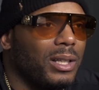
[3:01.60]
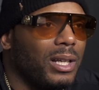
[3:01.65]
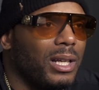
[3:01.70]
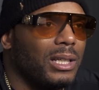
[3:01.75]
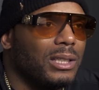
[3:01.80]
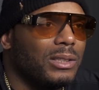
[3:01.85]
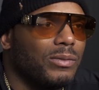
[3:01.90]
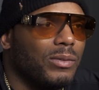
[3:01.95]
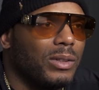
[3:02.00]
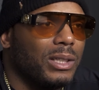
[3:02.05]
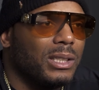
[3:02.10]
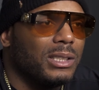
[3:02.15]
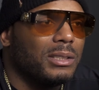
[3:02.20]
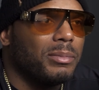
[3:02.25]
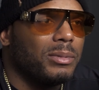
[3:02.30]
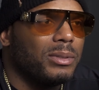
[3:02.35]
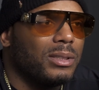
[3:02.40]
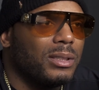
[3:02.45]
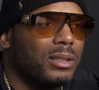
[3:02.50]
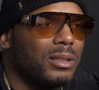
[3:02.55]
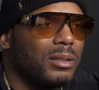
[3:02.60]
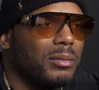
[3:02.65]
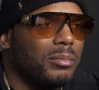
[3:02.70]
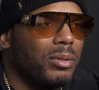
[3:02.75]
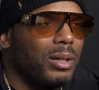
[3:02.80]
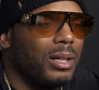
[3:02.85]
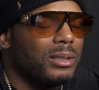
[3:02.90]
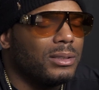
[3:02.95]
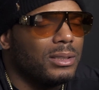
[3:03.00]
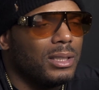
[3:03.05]
things for this particular
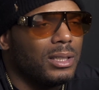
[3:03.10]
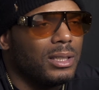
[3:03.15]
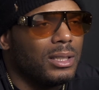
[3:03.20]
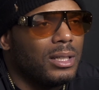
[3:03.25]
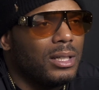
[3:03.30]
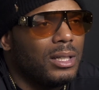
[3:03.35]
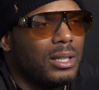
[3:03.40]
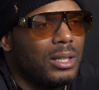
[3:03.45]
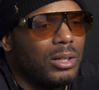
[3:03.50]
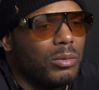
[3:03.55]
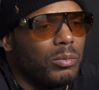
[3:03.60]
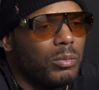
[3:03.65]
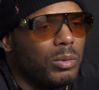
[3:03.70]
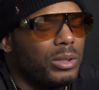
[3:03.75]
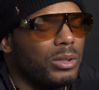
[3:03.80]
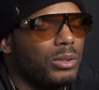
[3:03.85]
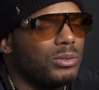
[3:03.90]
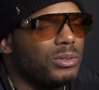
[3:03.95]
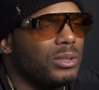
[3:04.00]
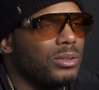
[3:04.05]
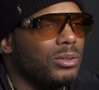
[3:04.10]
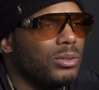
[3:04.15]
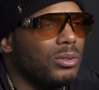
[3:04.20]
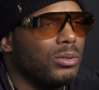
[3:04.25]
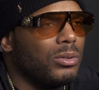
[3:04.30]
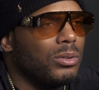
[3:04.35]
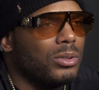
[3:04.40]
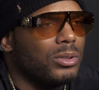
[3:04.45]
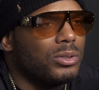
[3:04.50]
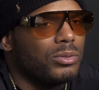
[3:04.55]
project. Windows and
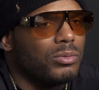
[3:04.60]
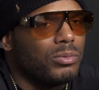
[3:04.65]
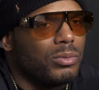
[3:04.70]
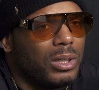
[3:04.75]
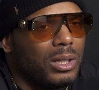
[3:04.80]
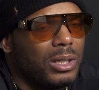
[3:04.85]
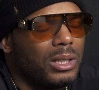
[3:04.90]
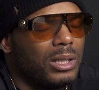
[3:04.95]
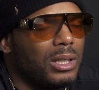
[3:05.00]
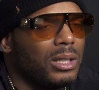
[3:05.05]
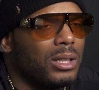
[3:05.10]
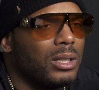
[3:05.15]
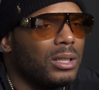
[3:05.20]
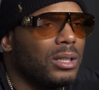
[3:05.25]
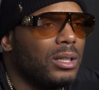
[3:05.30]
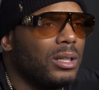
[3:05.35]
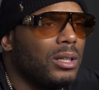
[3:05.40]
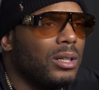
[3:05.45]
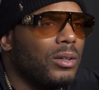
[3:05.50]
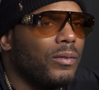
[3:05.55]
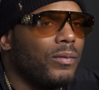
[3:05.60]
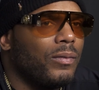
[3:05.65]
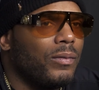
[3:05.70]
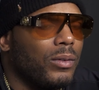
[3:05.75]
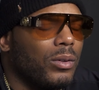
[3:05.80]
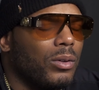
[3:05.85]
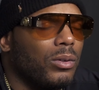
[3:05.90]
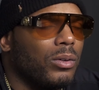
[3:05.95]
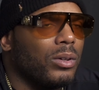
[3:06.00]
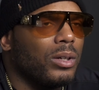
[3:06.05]
doors, railing,
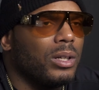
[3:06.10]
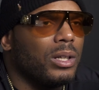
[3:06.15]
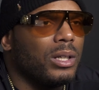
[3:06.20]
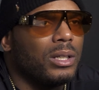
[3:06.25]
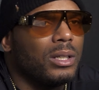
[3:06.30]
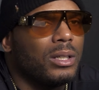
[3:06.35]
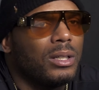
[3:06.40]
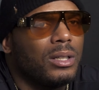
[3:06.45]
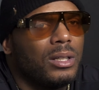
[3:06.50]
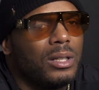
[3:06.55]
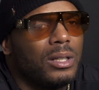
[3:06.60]
flooring,